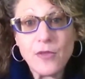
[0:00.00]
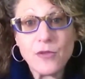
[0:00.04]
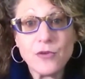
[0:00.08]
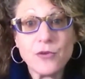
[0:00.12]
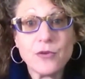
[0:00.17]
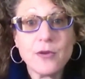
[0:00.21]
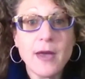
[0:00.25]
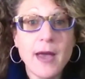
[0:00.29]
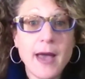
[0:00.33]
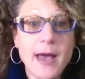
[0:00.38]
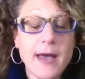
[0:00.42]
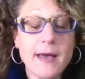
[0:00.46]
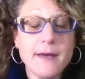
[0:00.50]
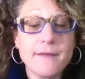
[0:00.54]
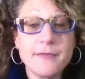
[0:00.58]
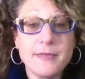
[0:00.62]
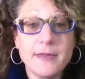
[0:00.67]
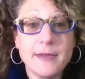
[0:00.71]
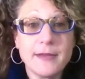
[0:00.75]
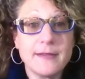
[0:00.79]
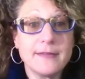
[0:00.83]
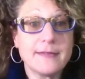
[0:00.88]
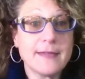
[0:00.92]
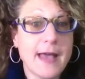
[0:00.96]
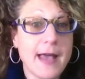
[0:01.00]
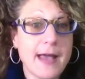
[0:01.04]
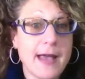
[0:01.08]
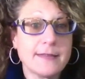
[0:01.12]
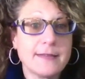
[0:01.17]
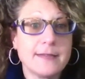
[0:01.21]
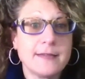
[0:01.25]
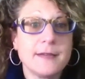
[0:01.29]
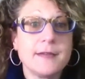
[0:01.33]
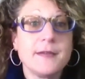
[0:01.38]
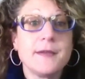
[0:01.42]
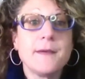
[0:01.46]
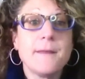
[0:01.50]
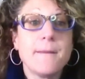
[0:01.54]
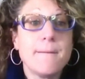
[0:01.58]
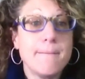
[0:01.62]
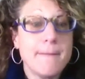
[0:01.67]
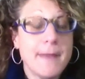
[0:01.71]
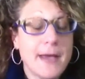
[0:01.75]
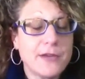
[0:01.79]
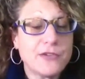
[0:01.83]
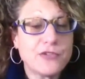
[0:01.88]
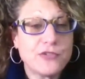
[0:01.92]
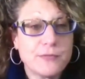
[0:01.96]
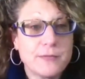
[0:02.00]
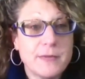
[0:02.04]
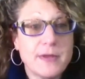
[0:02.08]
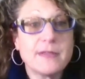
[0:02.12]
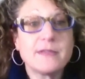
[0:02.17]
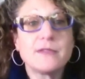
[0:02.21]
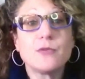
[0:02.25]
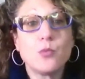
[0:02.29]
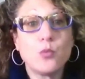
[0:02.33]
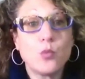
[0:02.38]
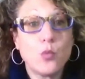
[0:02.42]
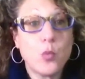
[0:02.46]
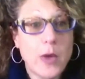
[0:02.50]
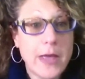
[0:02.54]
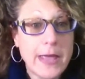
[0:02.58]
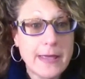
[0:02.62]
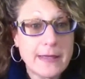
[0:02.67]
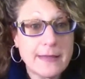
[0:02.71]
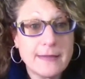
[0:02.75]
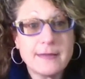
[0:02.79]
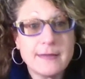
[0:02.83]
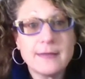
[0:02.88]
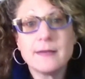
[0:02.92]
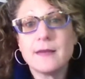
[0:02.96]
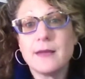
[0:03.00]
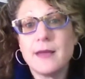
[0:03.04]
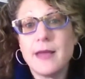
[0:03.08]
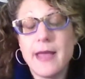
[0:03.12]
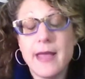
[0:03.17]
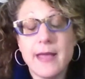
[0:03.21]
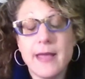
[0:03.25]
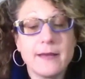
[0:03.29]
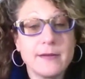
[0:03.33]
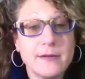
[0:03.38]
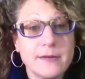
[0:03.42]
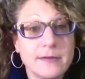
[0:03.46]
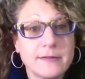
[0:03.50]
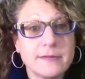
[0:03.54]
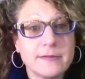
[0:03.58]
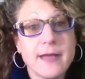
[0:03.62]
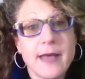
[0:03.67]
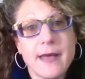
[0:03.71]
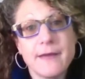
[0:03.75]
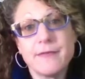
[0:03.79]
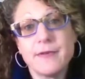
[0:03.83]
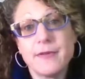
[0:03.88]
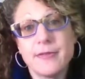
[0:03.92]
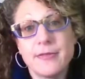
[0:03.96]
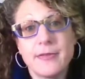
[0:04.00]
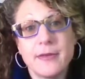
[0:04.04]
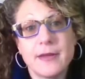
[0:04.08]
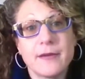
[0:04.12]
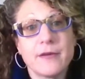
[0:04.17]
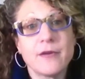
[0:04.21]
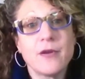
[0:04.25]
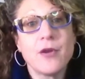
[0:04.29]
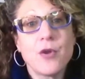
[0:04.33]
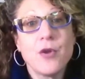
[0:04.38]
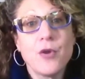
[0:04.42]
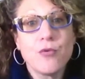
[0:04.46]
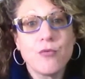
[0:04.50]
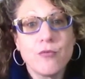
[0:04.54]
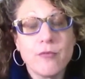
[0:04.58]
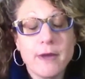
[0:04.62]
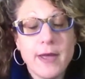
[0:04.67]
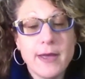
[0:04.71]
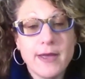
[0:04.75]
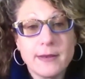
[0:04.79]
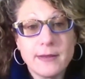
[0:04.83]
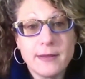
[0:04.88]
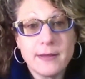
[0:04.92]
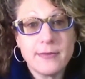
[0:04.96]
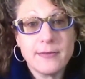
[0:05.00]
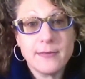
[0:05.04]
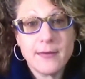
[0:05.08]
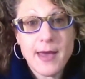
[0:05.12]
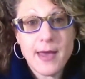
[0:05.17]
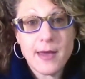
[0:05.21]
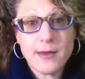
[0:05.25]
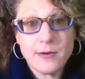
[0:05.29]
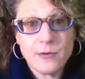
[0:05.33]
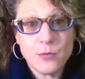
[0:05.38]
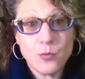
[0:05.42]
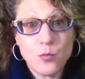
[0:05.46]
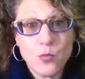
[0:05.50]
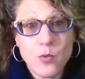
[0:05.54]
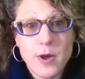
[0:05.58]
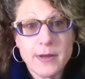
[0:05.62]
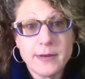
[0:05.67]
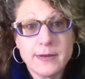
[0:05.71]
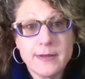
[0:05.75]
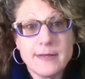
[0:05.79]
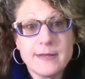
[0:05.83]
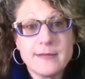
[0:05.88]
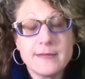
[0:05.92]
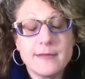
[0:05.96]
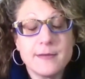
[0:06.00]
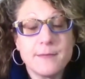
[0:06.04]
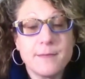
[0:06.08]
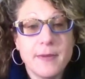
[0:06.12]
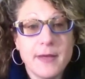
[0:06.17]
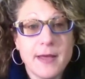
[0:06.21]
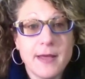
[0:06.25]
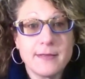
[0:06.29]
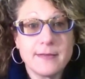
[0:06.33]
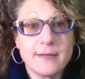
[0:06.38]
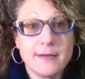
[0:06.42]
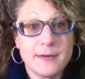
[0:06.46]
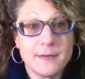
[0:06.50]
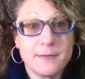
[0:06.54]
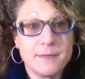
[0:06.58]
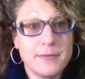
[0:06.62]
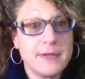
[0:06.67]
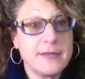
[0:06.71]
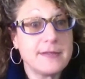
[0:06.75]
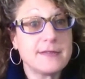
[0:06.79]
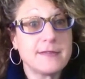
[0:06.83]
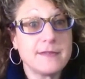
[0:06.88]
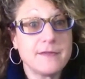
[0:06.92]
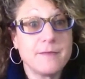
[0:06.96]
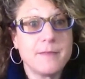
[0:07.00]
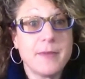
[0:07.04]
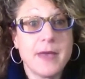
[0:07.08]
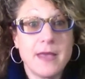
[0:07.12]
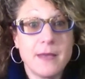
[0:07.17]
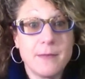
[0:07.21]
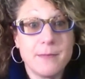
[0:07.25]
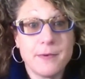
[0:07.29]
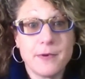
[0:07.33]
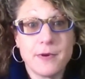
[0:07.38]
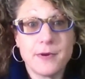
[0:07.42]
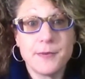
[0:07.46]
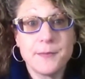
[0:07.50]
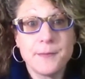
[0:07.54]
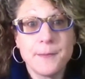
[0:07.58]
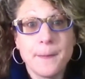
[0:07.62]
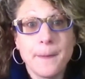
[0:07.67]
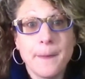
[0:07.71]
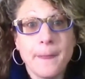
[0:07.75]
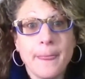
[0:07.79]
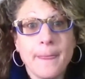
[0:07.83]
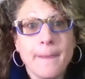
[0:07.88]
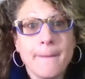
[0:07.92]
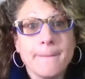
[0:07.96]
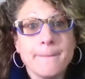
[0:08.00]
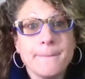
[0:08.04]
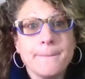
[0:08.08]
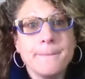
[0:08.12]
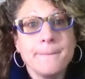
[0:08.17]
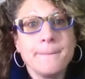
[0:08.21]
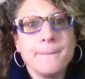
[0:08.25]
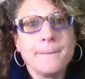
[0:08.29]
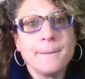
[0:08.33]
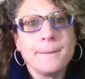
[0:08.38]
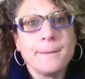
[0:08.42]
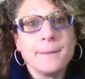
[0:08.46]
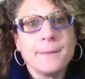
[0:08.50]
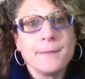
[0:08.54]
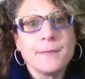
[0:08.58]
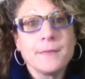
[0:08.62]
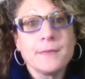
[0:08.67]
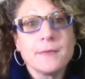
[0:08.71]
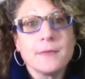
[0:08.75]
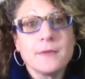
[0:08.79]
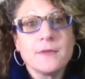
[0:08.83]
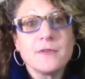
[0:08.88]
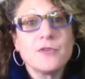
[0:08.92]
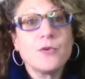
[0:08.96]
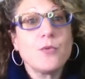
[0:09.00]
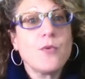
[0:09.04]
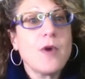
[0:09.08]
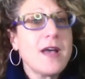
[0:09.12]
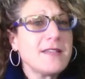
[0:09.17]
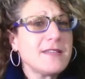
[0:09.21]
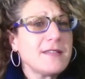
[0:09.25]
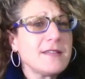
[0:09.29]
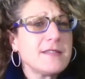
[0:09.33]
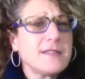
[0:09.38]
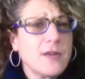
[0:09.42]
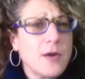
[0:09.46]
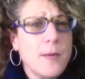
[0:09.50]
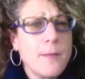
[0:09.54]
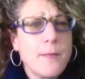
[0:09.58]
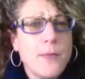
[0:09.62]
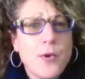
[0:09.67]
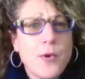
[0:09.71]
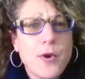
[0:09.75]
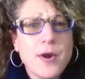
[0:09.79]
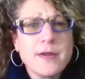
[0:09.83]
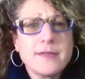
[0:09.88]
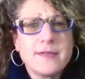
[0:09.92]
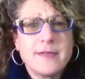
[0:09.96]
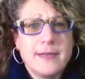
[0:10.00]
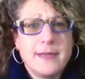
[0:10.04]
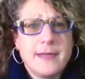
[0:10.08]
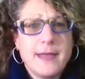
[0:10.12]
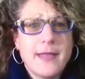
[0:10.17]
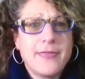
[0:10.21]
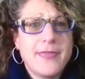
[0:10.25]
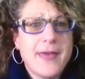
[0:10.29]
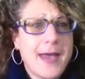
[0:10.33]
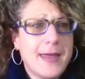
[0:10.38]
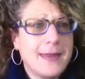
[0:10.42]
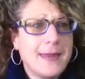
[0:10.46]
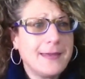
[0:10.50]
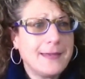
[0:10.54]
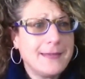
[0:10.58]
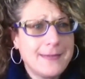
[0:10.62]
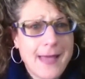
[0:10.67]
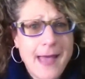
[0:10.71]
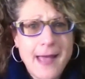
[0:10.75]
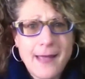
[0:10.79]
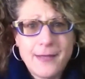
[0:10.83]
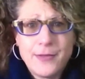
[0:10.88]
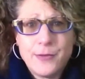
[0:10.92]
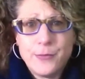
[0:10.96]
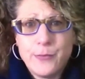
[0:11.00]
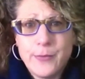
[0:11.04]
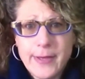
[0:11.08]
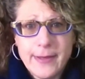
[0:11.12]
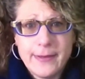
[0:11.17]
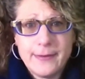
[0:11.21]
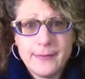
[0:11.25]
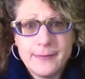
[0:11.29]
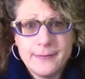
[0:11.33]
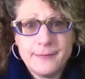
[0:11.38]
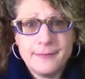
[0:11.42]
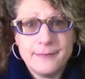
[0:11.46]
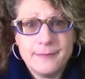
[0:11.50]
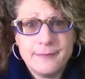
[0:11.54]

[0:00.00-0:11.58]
You have the exact measurements, weight, angles, everything right in that one independent piece of paper. So why is it so important to get that exact weight,